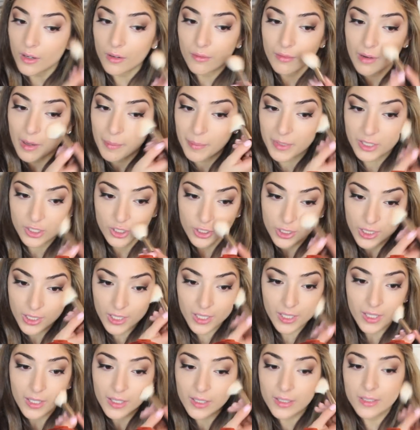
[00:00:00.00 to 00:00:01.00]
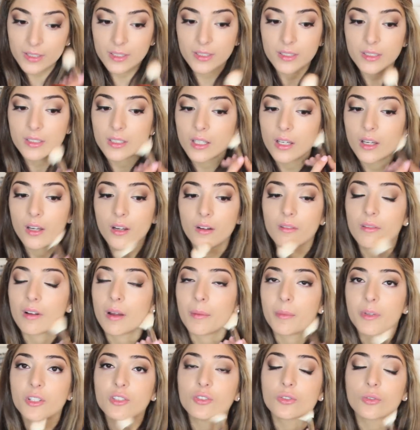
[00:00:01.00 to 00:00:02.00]
around my cheeks,
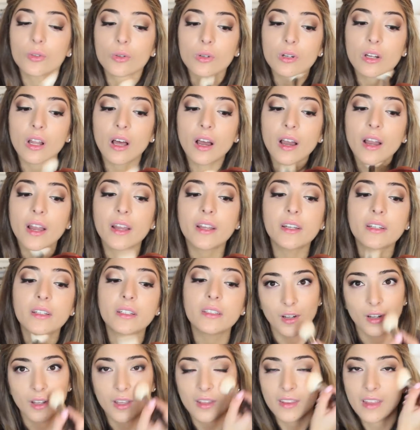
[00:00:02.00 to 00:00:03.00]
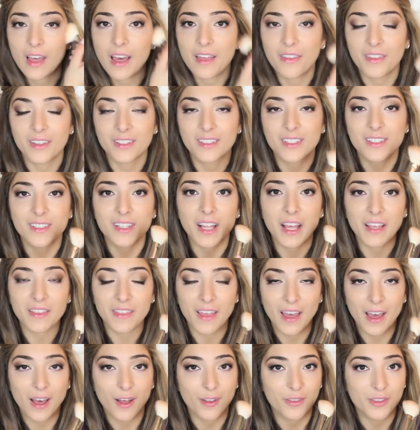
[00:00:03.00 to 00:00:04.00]
around my jawline. Look at that. This is
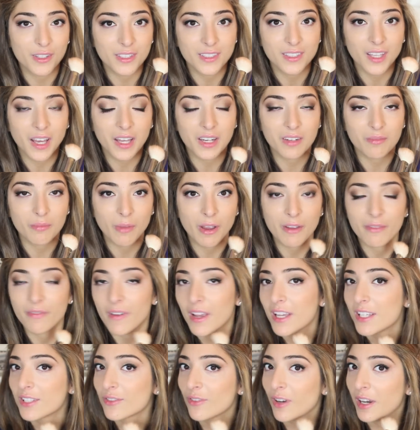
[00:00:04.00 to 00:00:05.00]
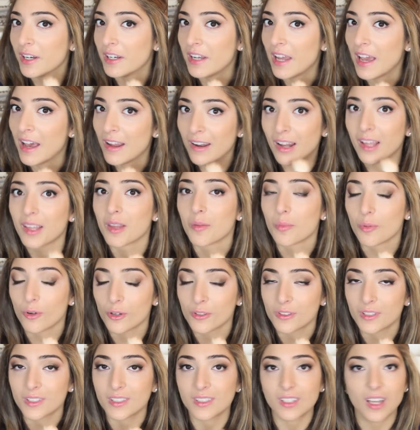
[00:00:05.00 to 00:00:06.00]
like the healthy side of my face right now, like the
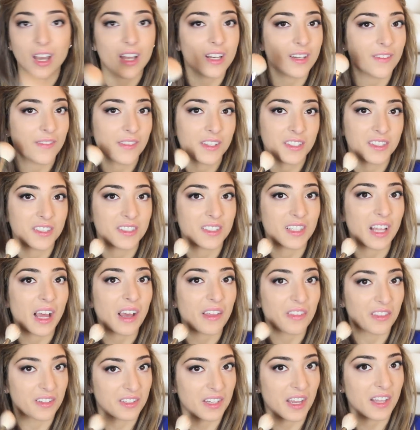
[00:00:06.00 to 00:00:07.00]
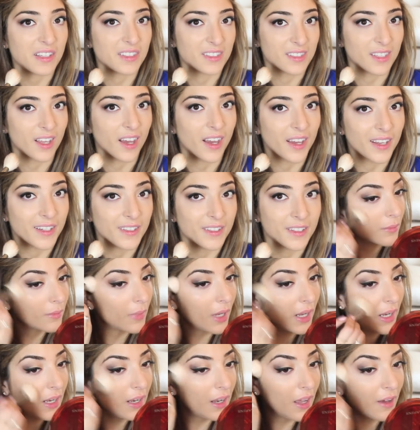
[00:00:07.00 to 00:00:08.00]
bronzer side, and this is like the dead side.
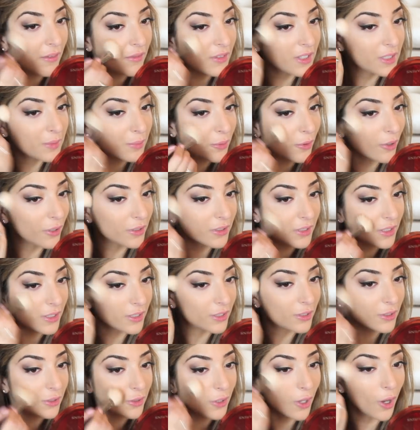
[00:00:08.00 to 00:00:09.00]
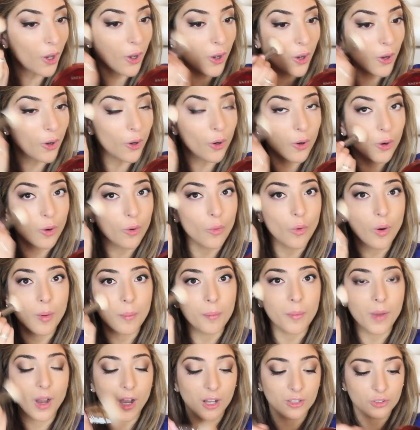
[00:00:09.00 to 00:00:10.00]
I love this bronzer
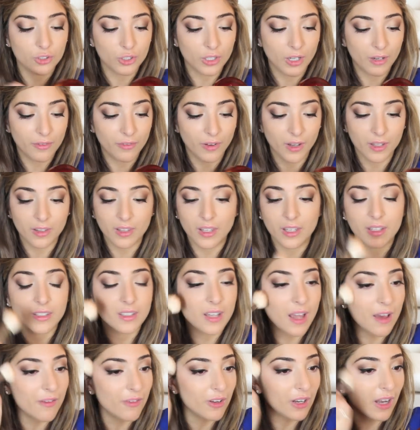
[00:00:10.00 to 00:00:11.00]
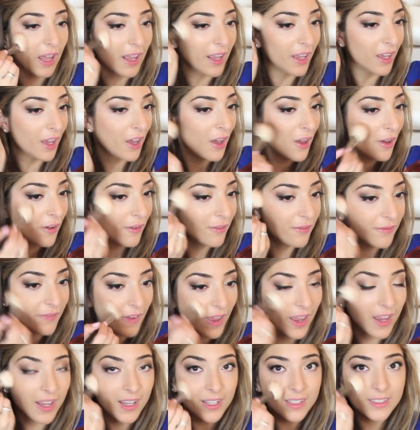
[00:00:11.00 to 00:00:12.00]
so much, and I find that it never like
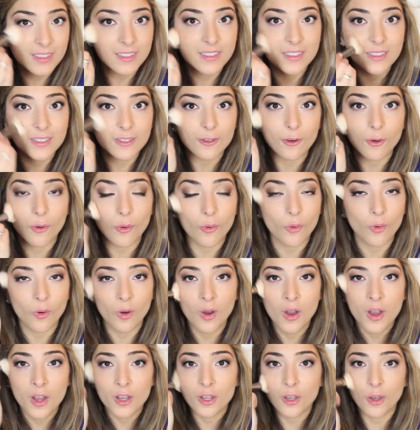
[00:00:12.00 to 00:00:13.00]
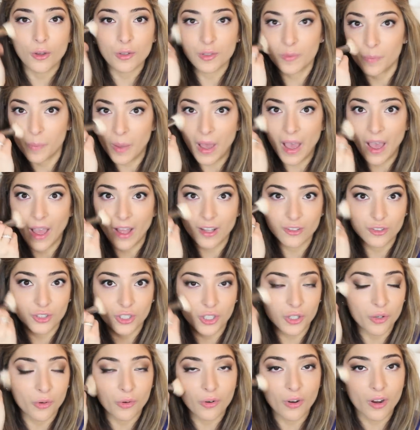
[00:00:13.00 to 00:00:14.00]
fades or goes
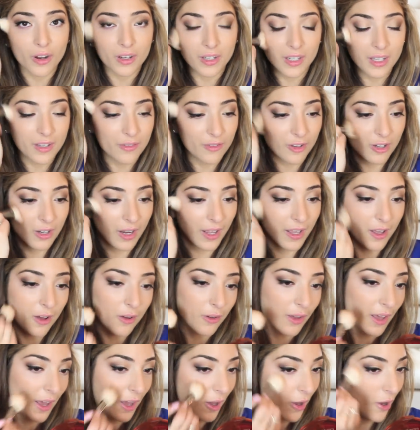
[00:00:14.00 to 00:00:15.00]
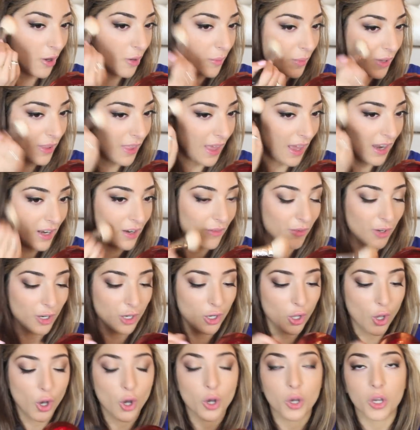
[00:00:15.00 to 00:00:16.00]
patchy or uneven. Like I'll get home at the end of
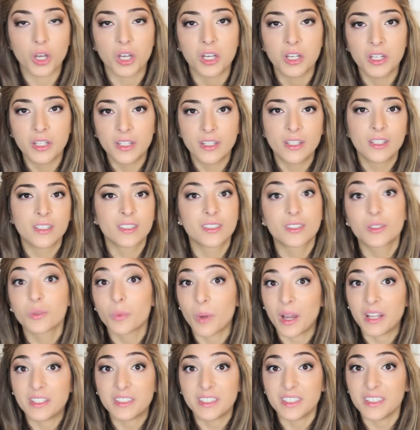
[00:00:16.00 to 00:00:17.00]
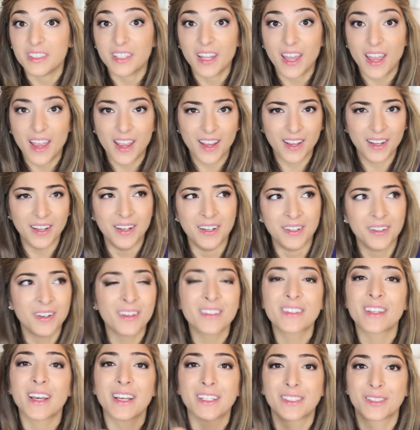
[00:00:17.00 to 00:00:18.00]
a long, sweaty day.
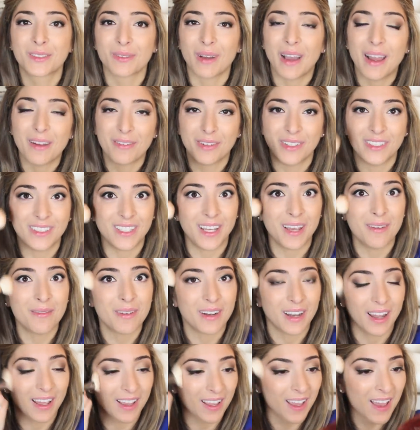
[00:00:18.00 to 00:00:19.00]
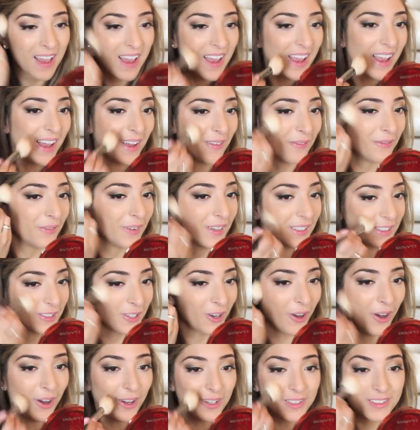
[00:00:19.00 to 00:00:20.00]
Not that I sweat every day, but like if
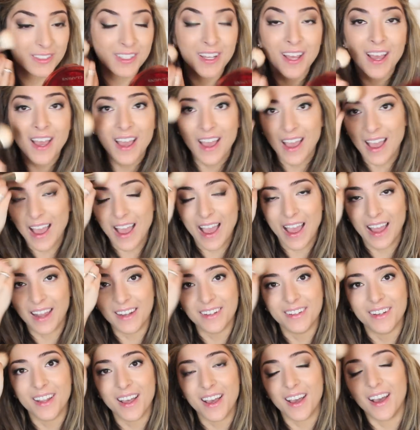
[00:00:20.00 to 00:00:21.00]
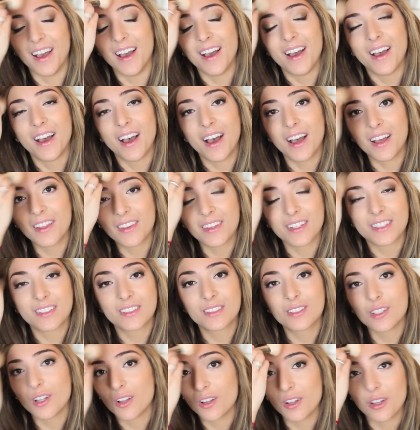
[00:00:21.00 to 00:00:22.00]
it's hot, and uh, this
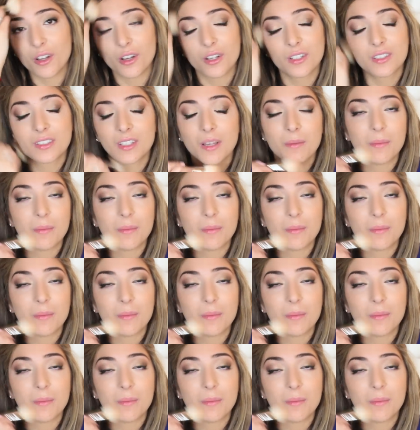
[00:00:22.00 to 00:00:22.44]
still looks